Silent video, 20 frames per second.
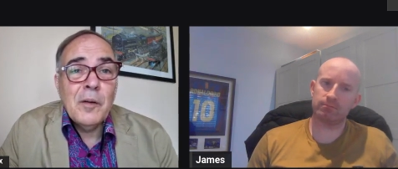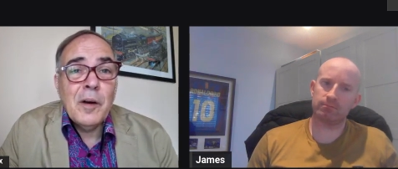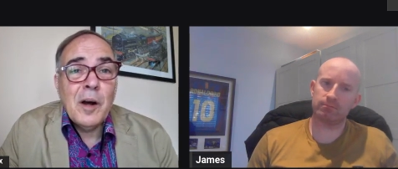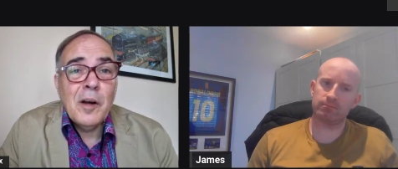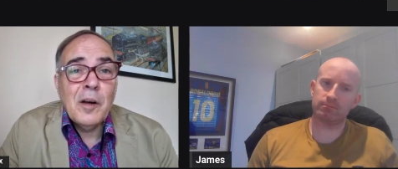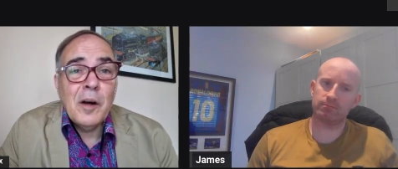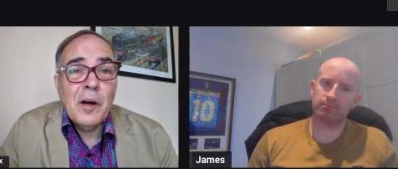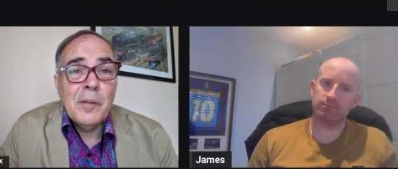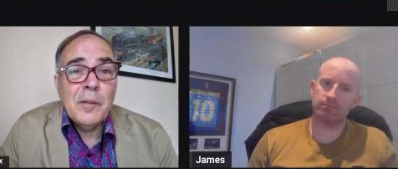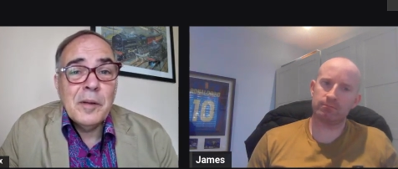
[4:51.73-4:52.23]

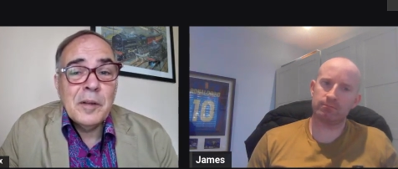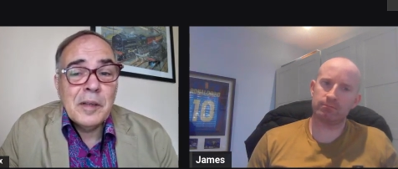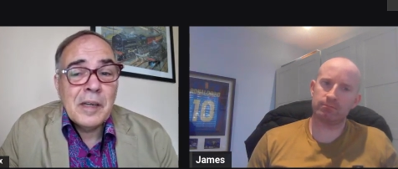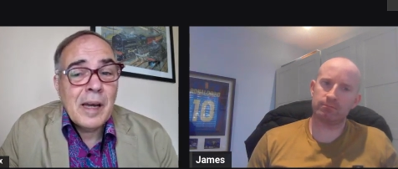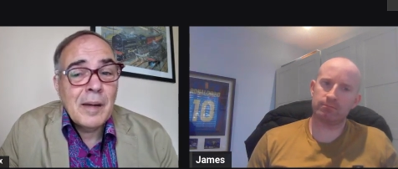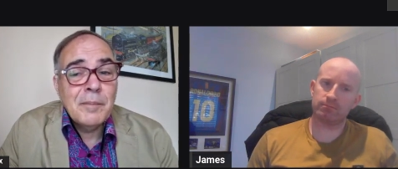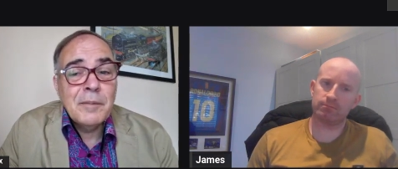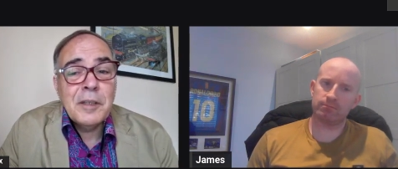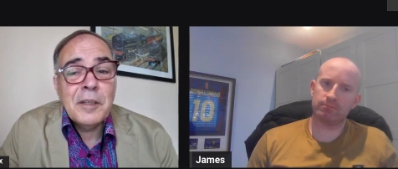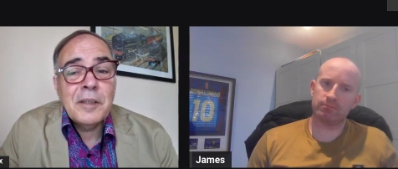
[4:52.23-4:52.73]
Speaker 1: uh,
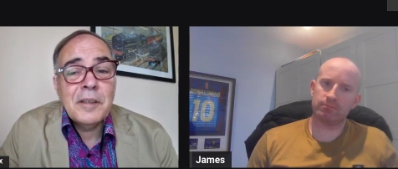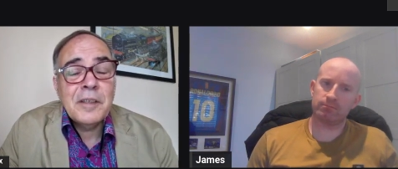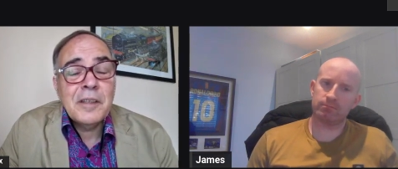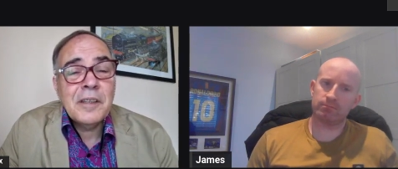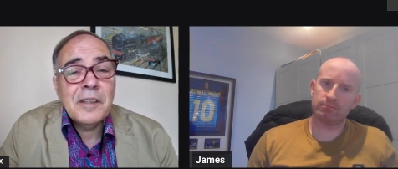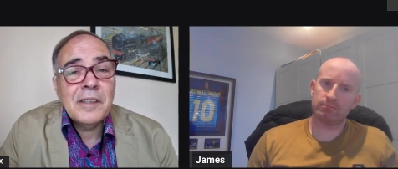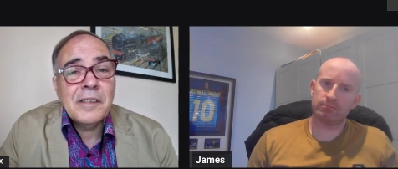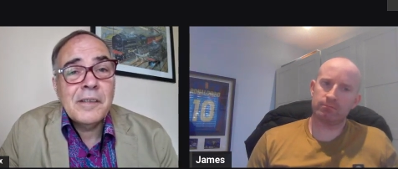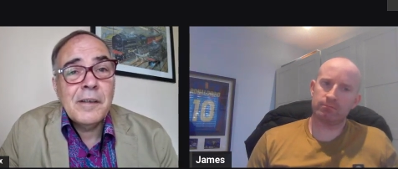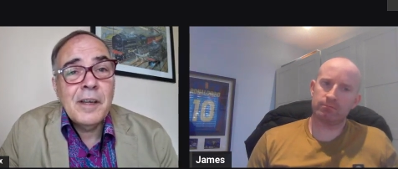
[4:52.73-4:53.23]
come to
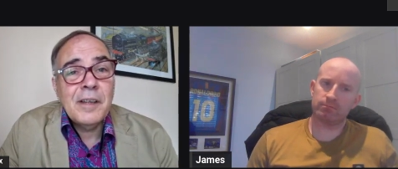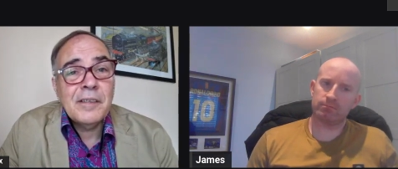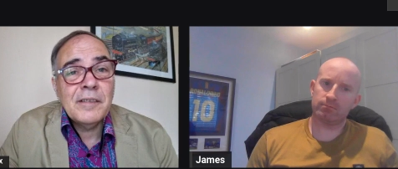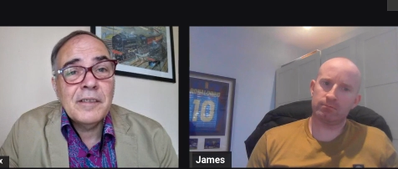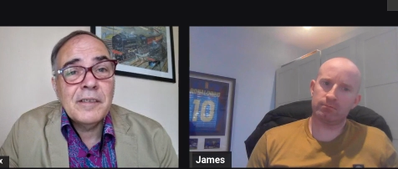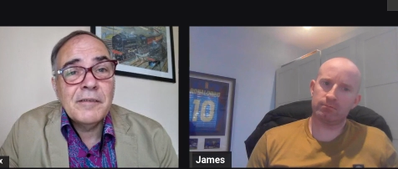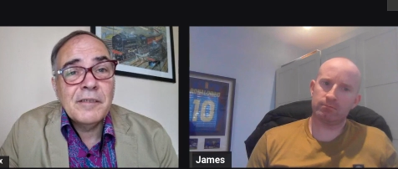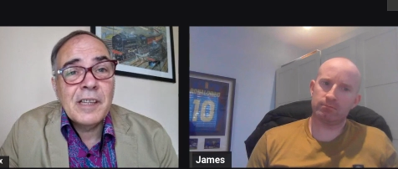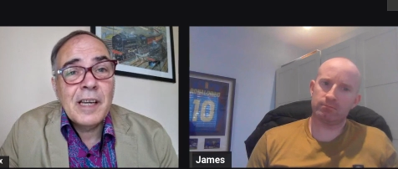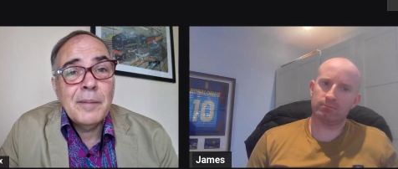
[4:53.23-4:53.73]
your
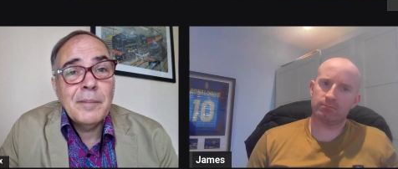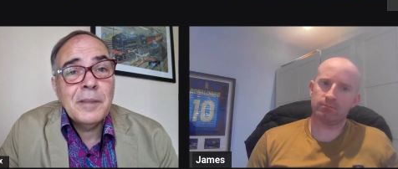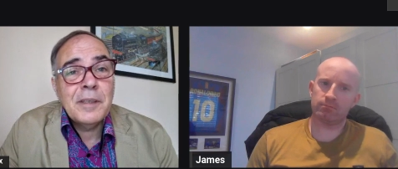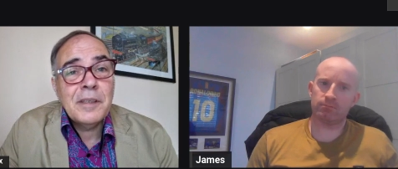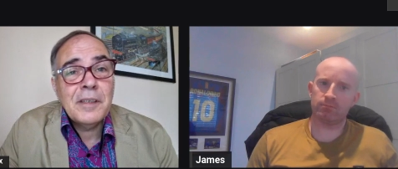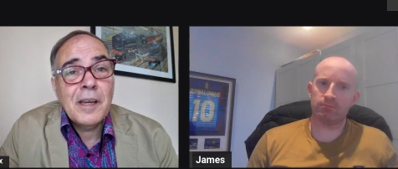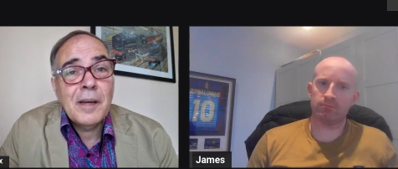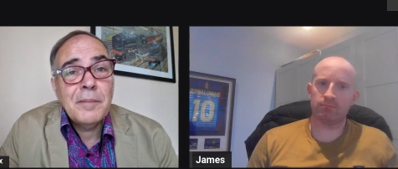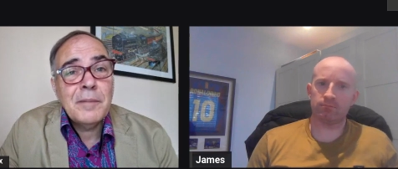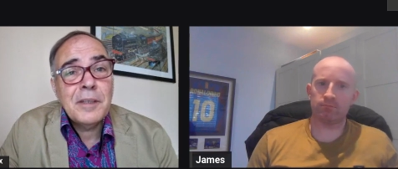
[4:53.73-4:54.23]
come to
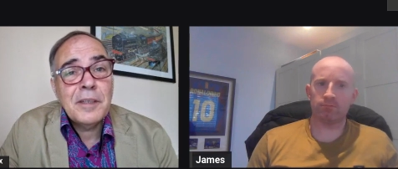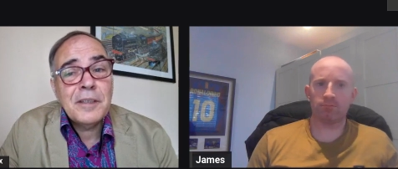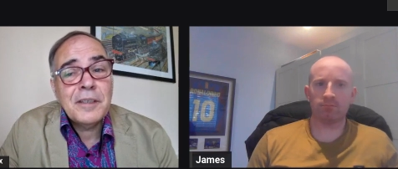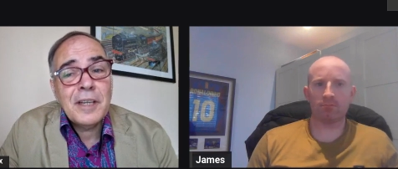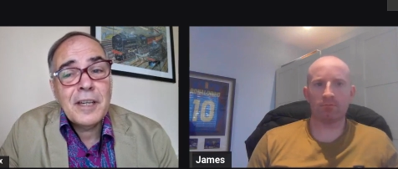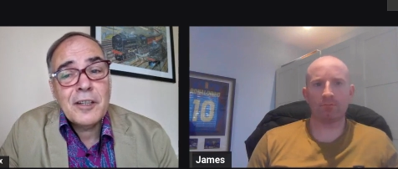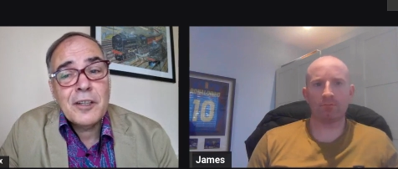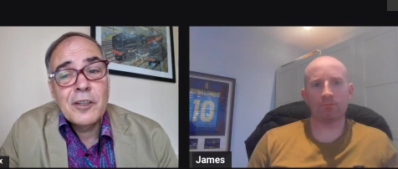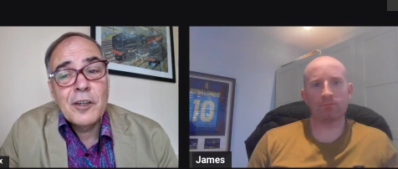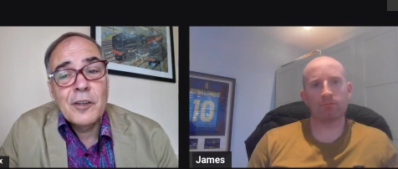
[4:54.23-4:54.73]
come to your
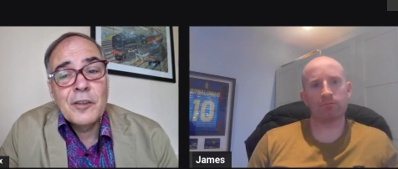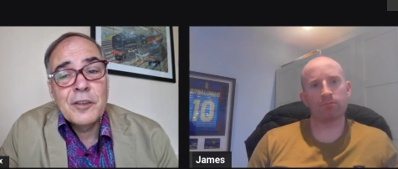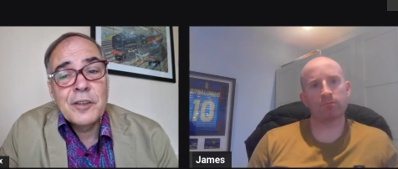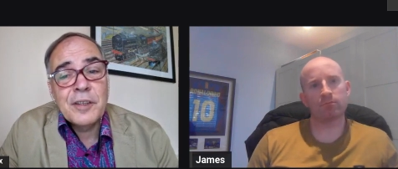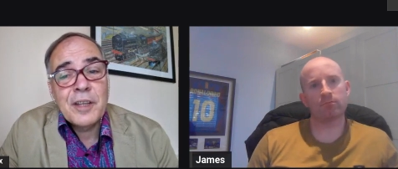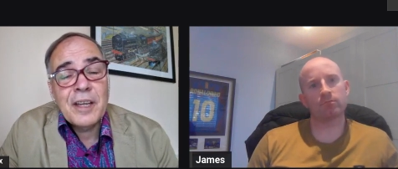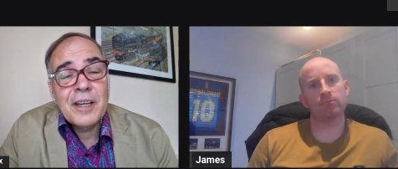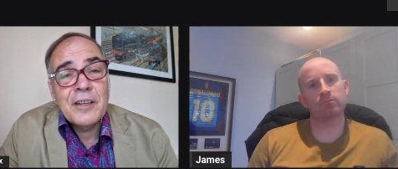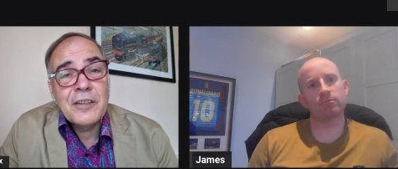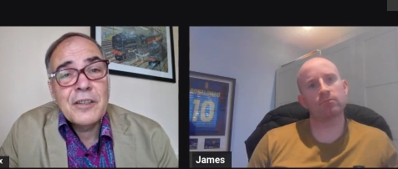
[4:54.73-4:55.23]
session on
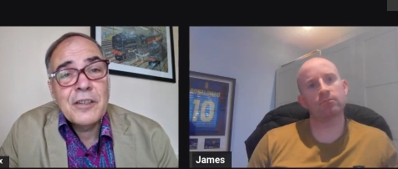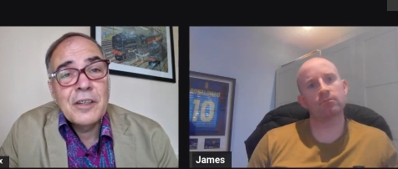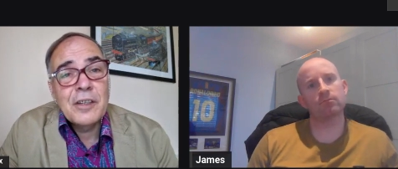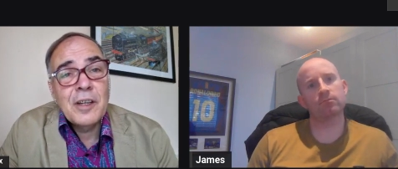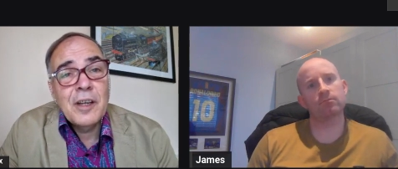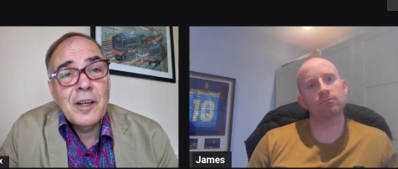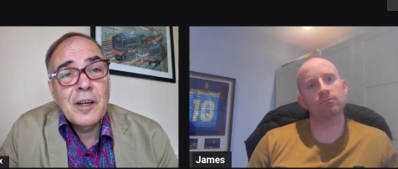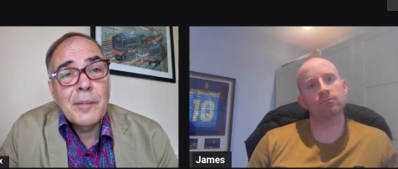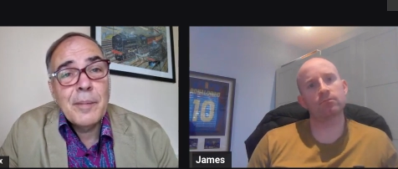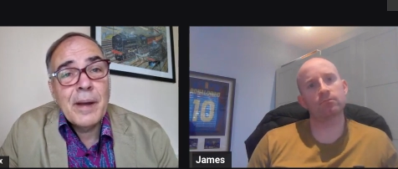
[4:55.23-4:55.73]
stage to
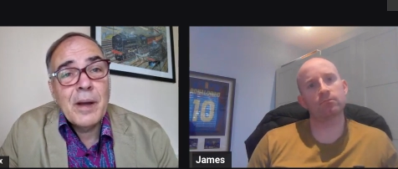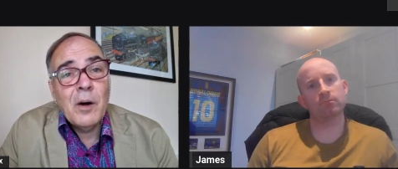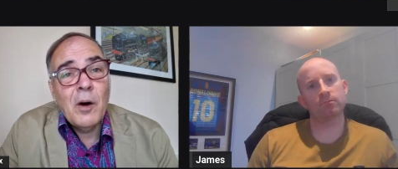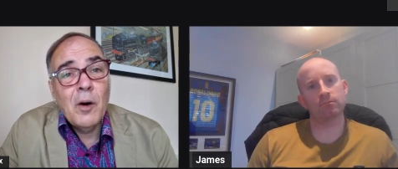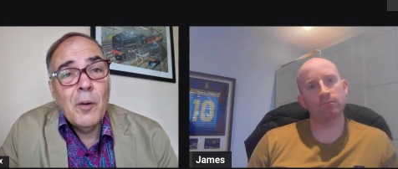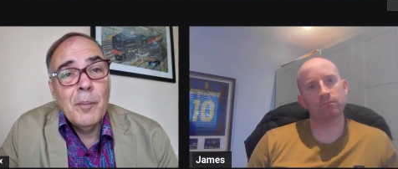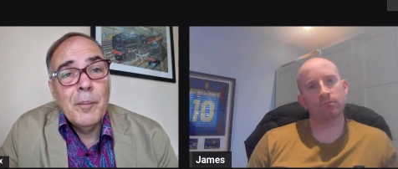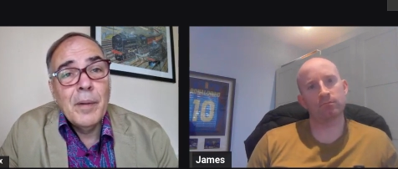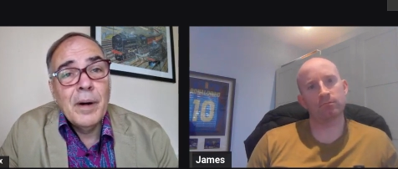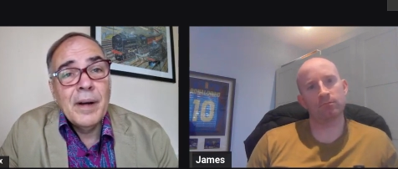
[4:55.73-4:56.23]
learn about
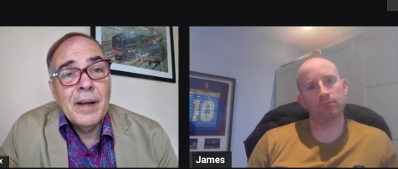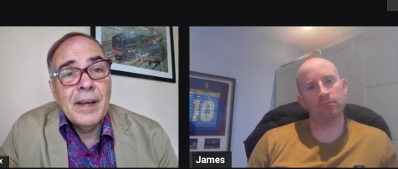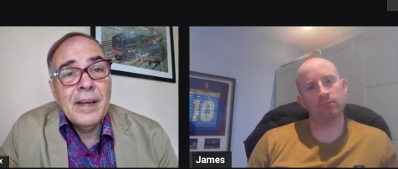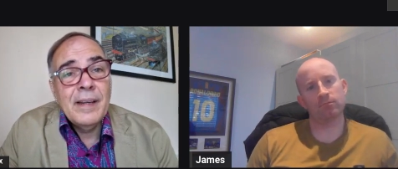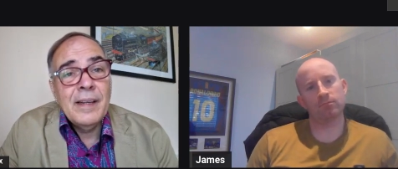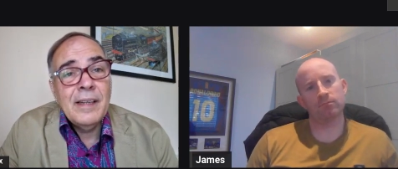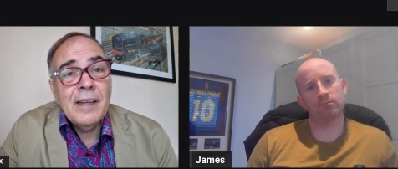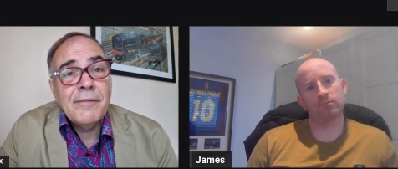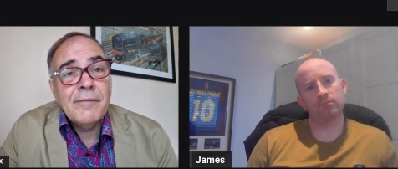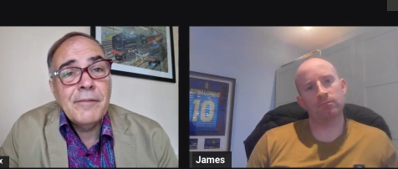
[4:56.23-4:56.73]
OnBuy at
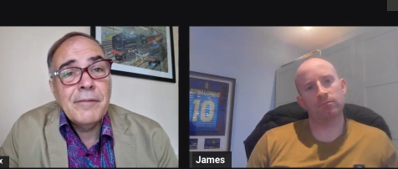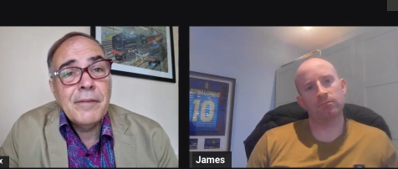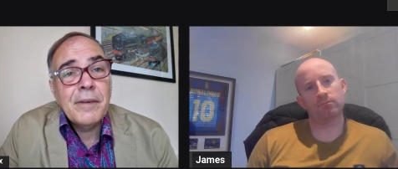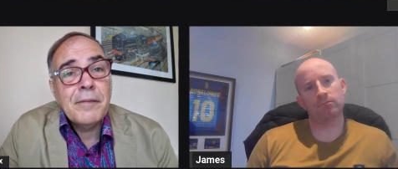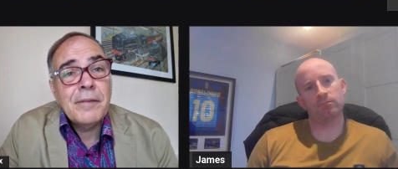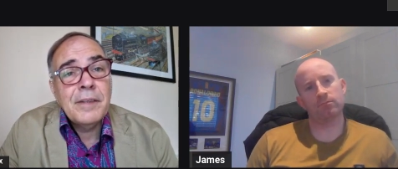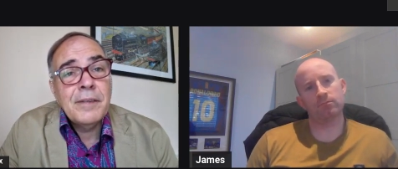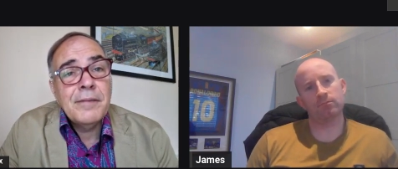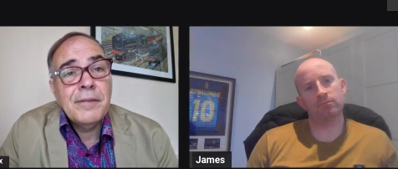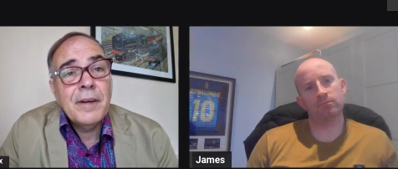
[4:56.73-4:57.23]
eleven
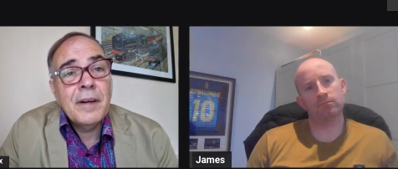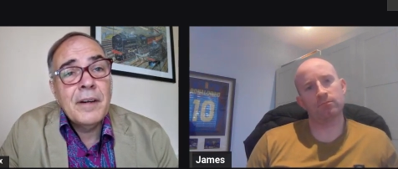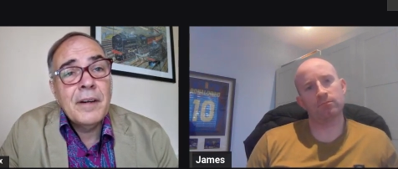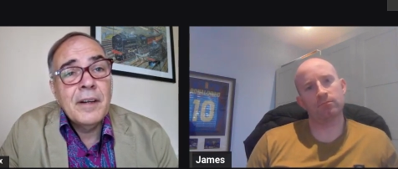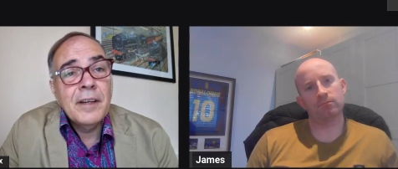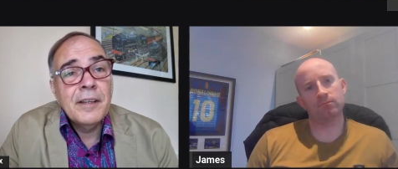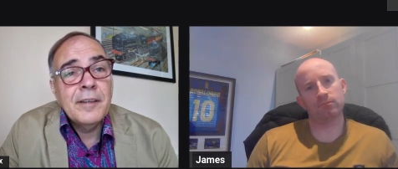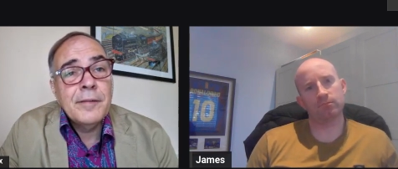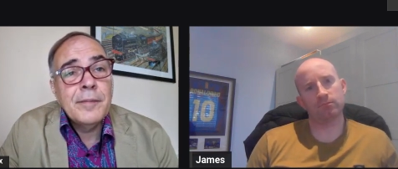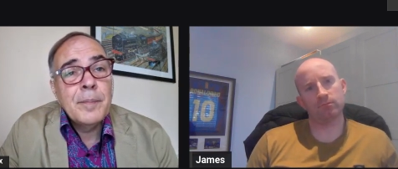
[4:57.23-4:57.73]
fifty
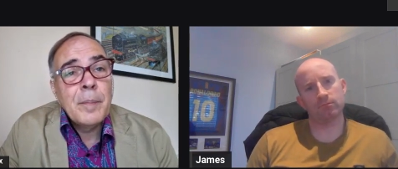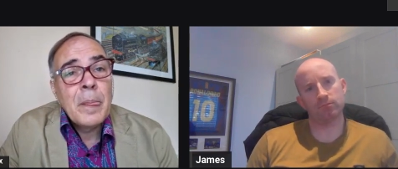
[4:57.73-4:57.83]
five